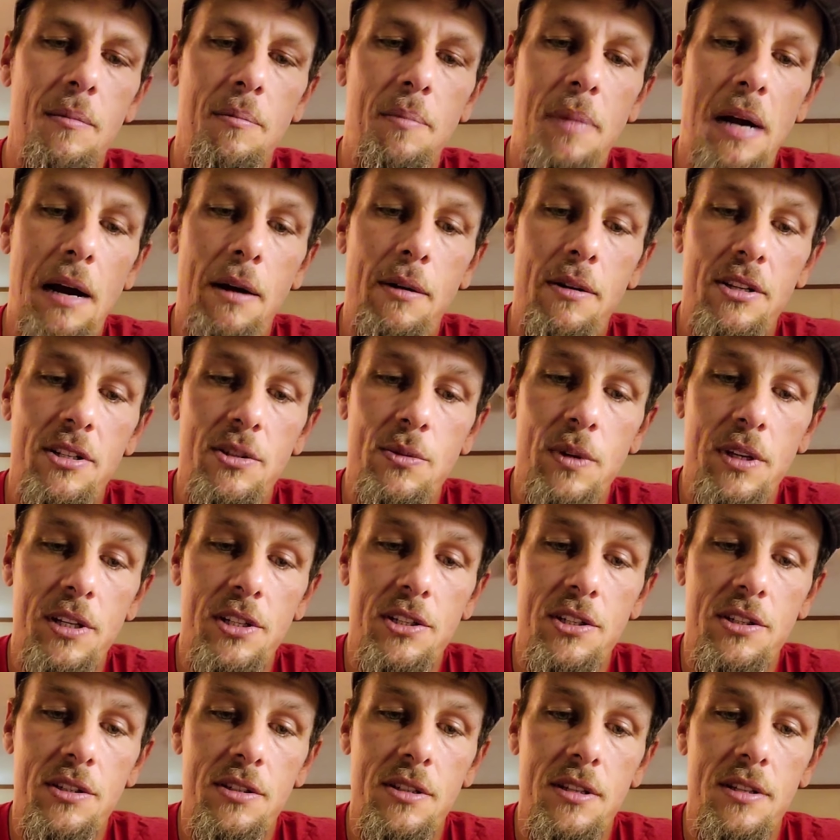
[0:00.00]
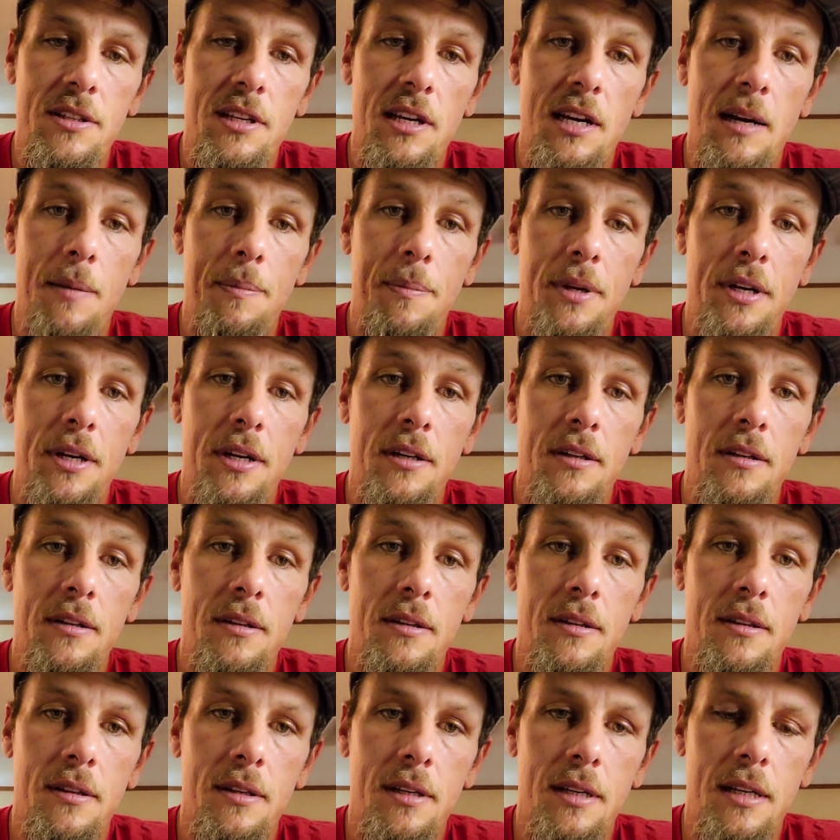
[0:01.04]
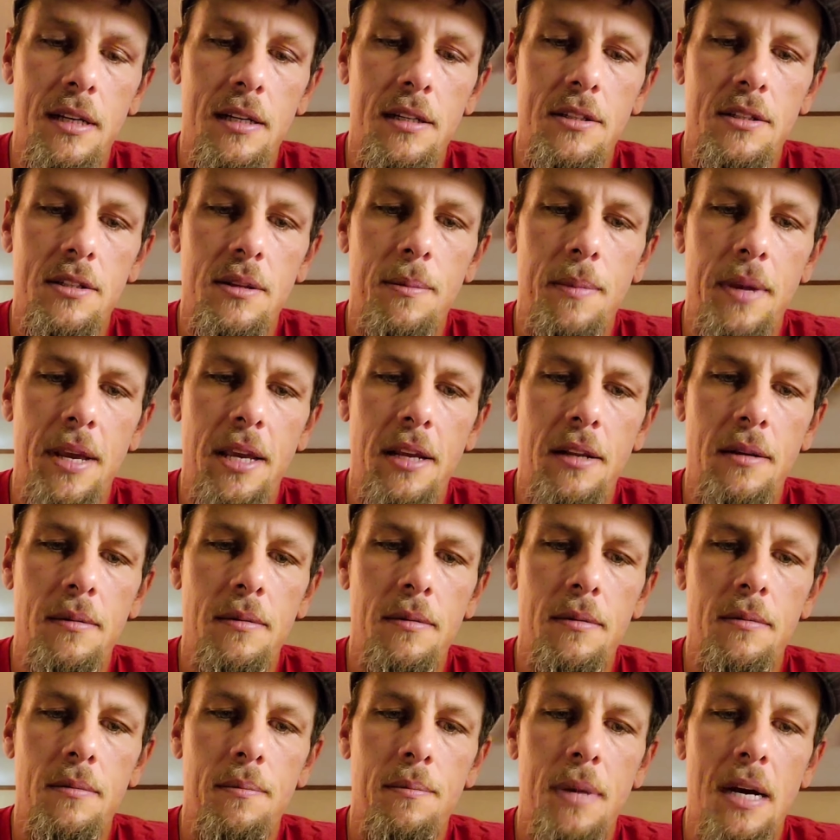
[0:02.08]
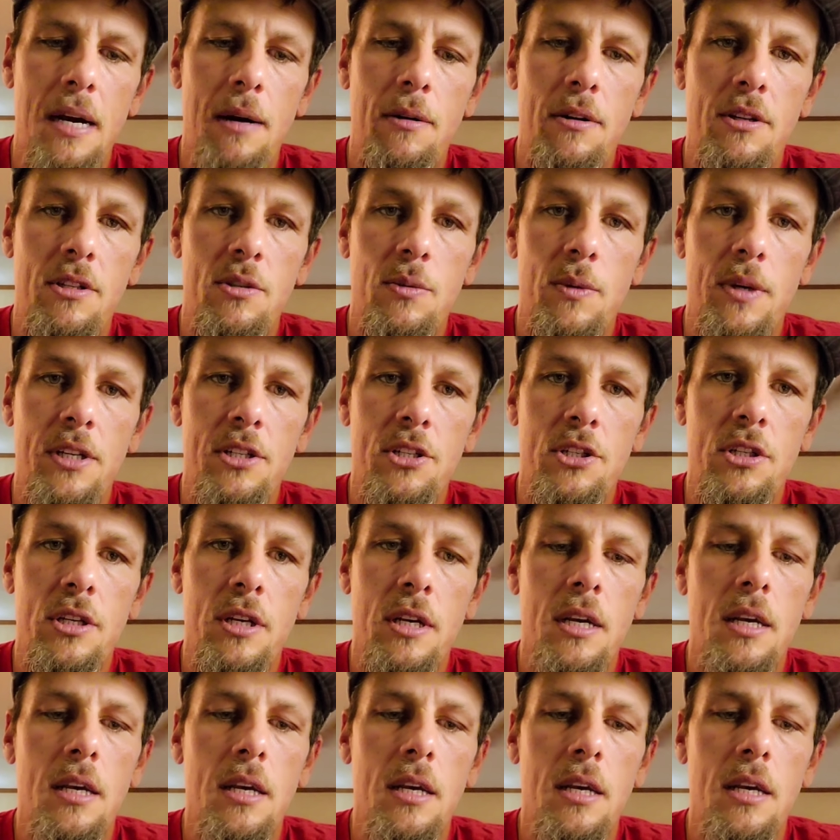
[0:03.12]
Power switch is the top here. That is the main power switch.